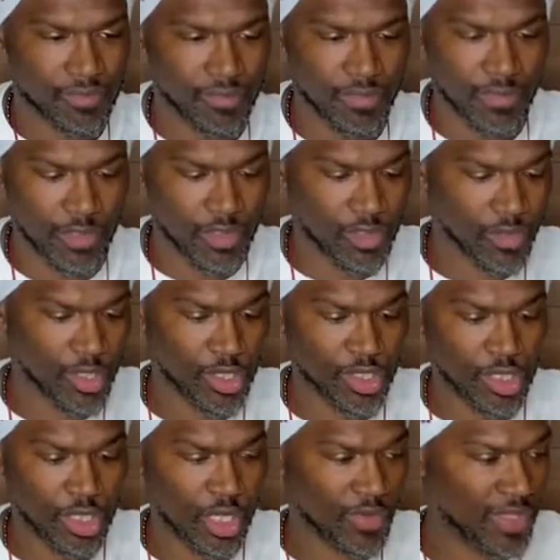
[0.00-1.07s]
So we're good to
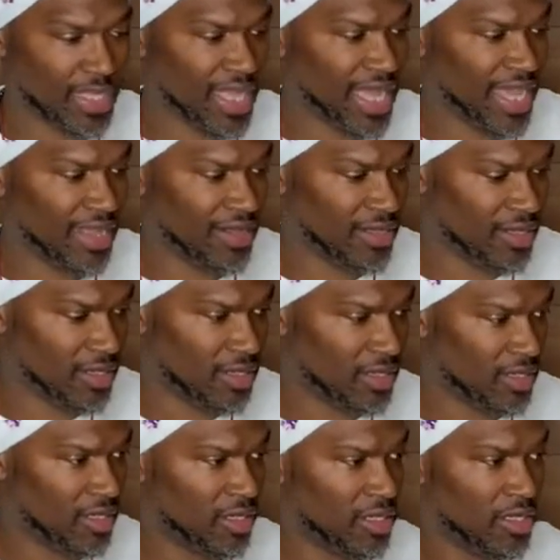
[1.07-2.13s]
go with that.
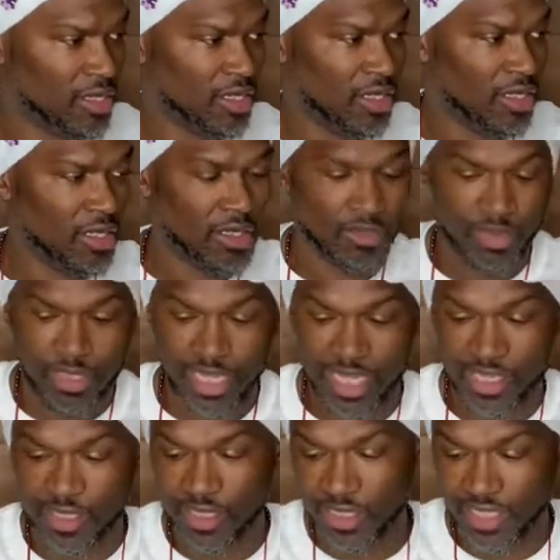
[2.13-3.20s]
Put that to the
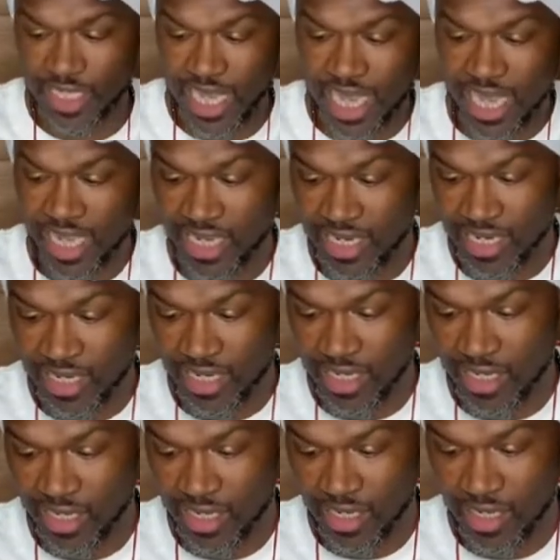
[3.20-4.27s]
side.
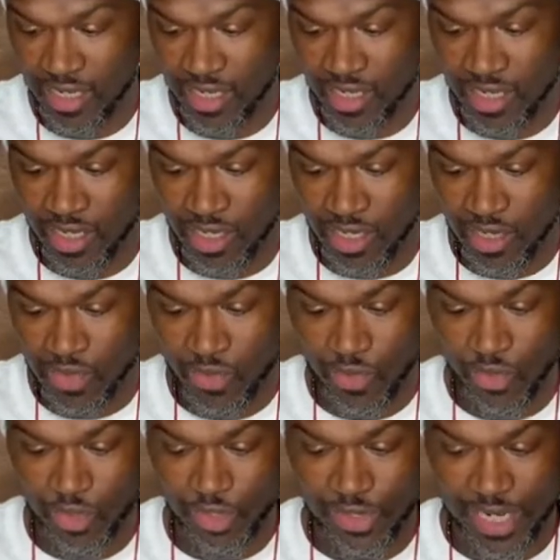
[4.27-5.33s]
We're gonna
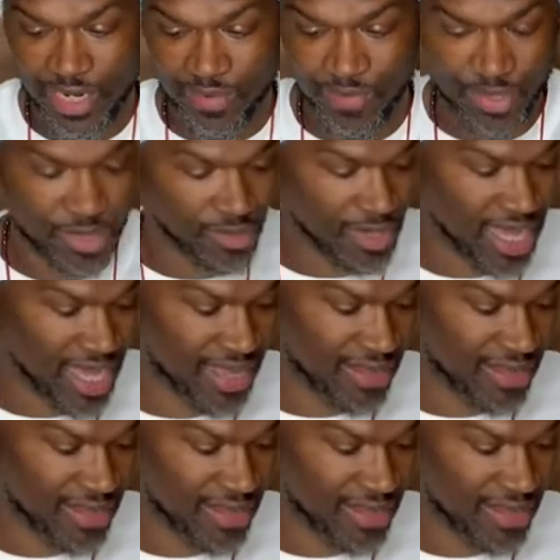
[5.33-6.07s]
go ahead and peel that.